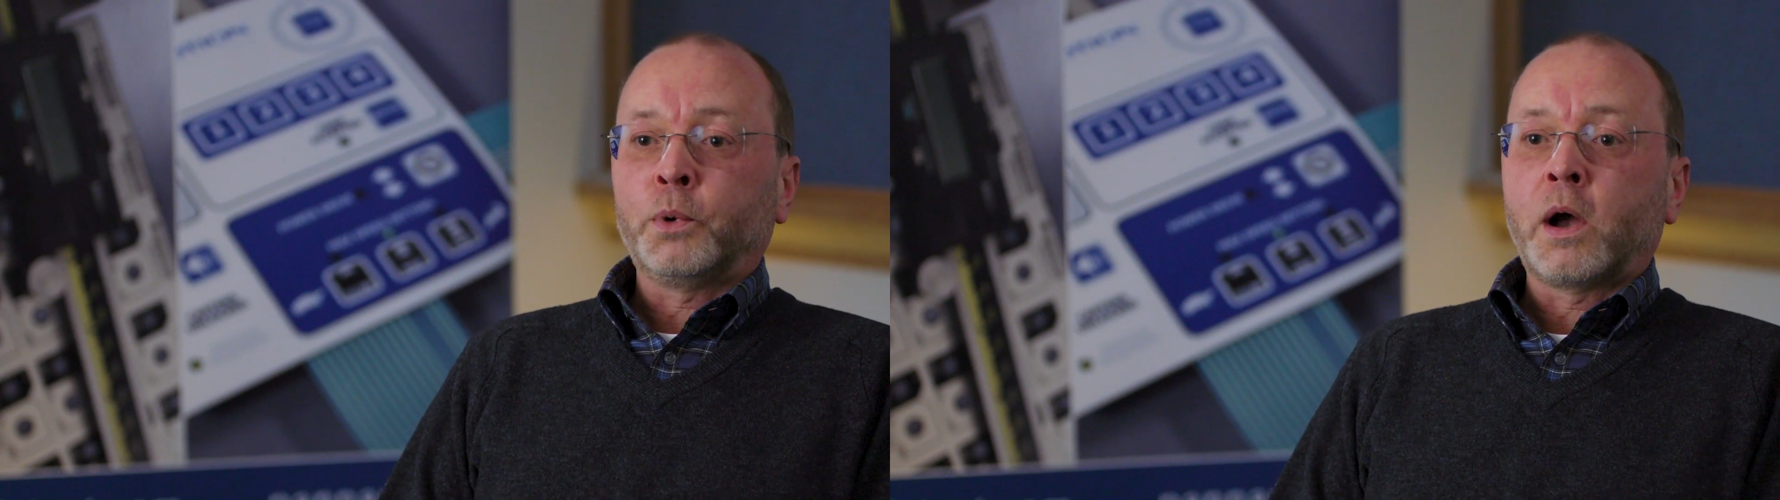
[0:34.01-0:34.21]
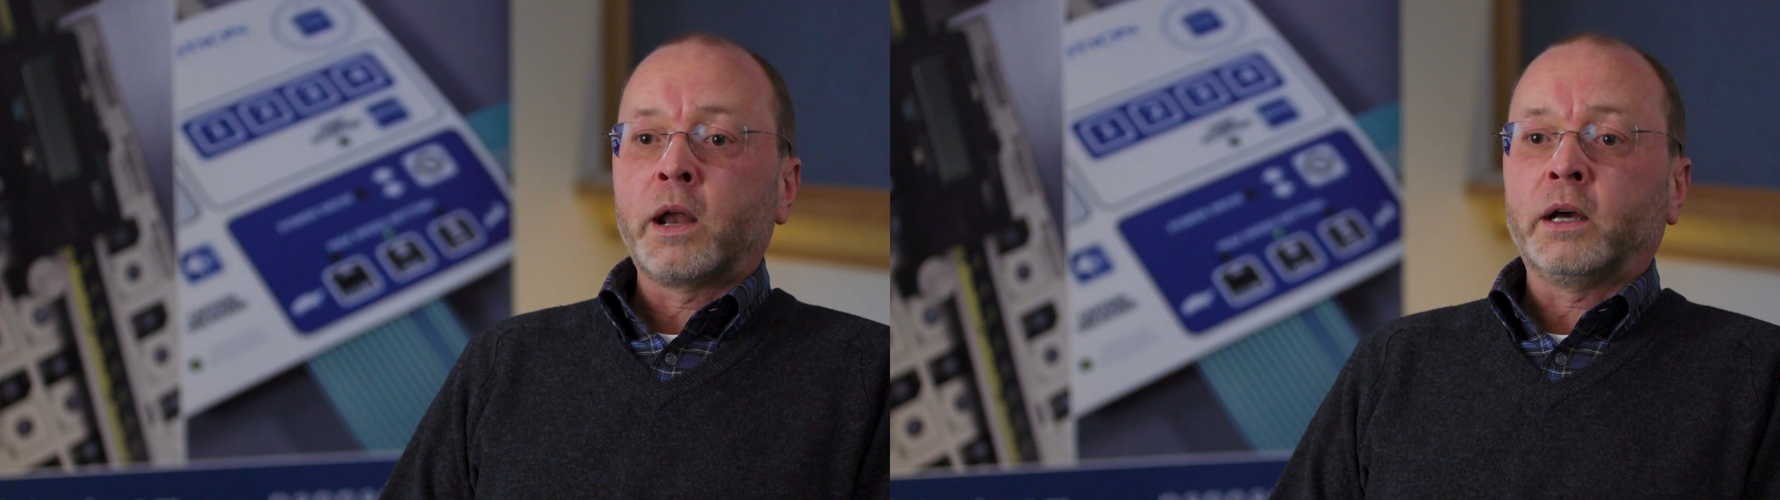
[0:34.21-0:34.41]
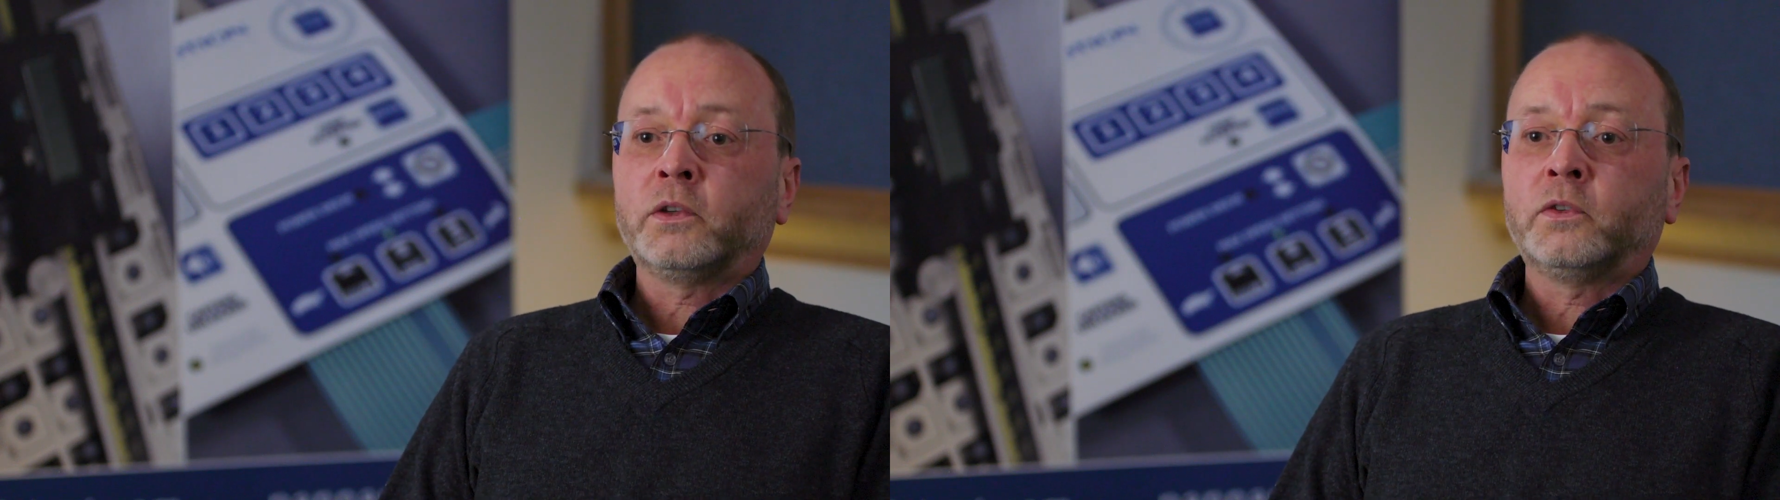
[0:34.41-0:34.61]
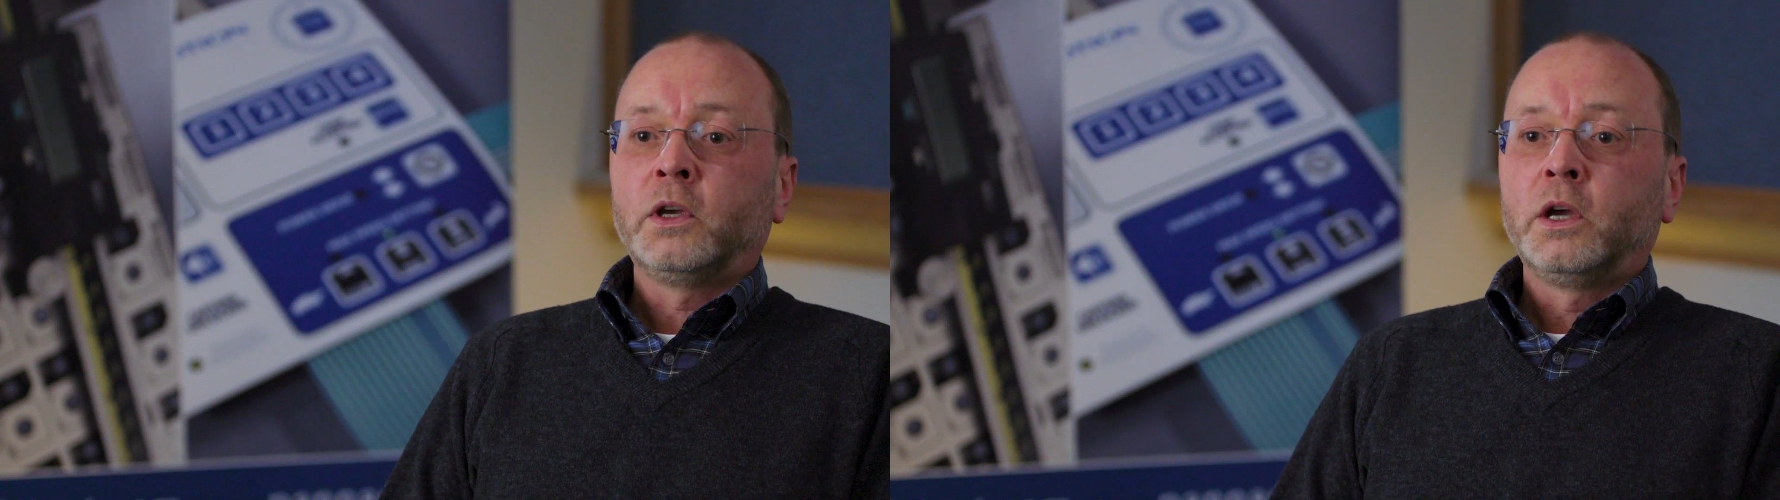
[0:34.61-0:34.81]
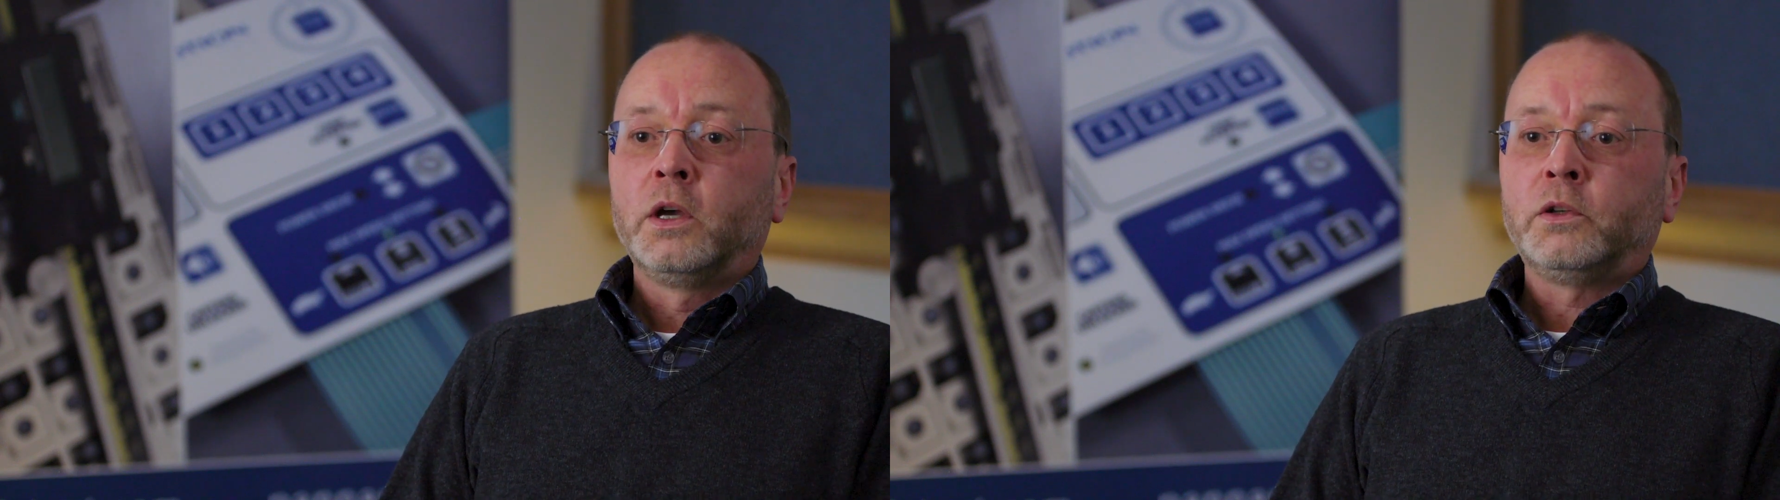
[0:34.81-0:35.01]
products
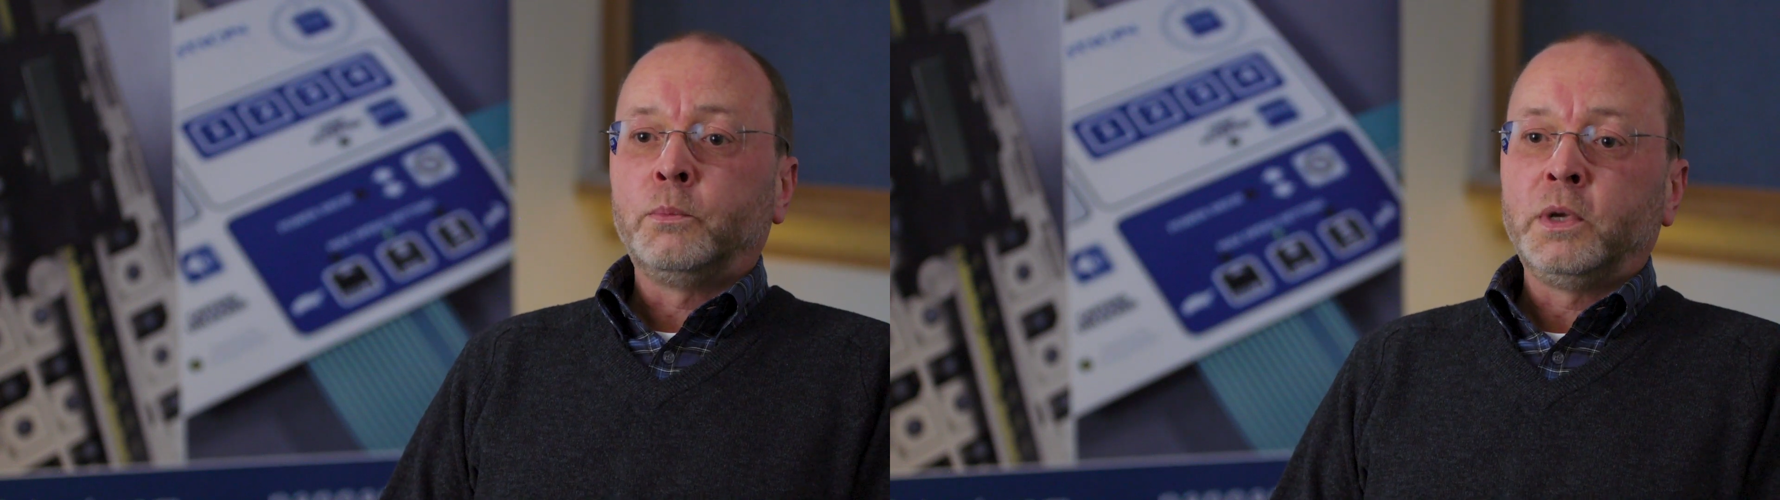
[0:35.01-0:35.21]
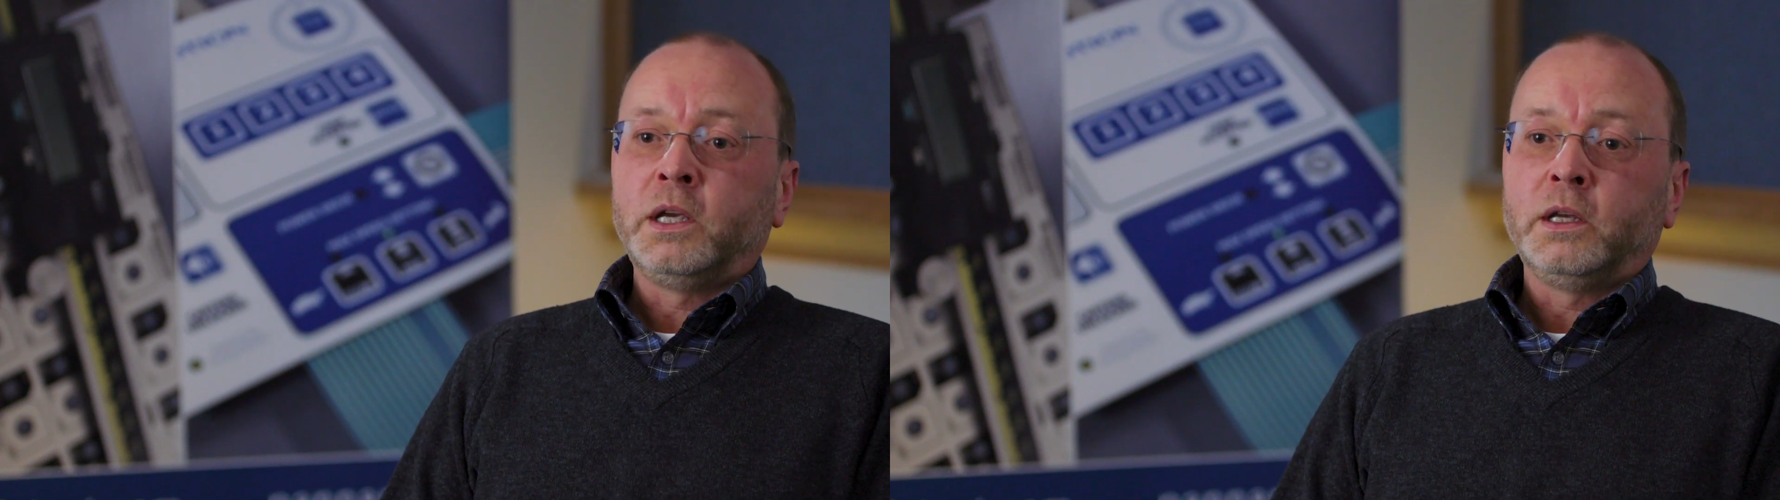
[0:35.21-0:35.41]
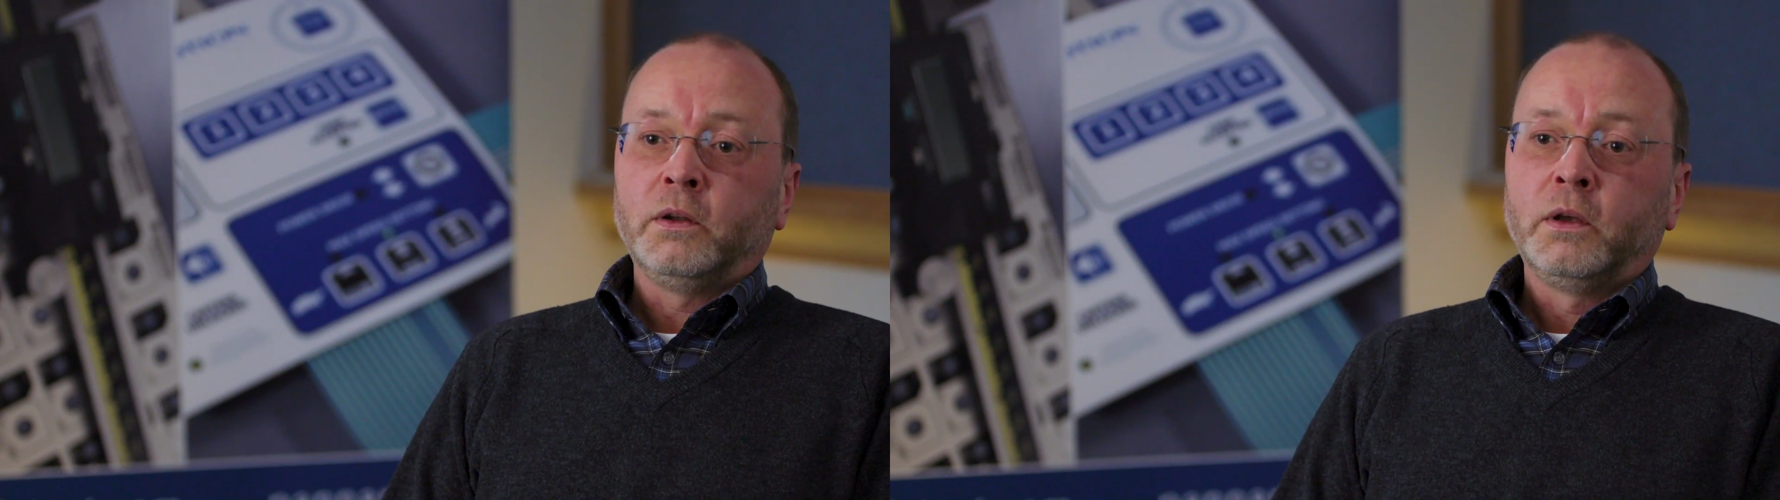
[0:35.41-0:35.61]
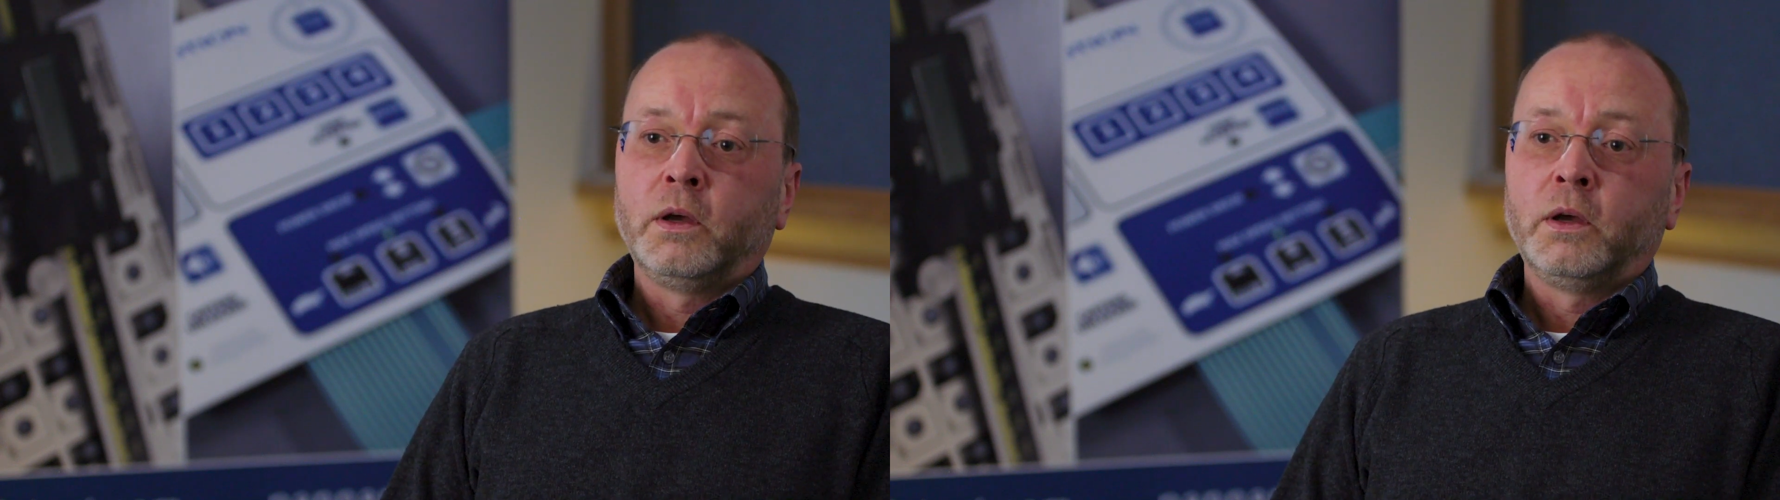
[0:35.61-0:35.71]
to meet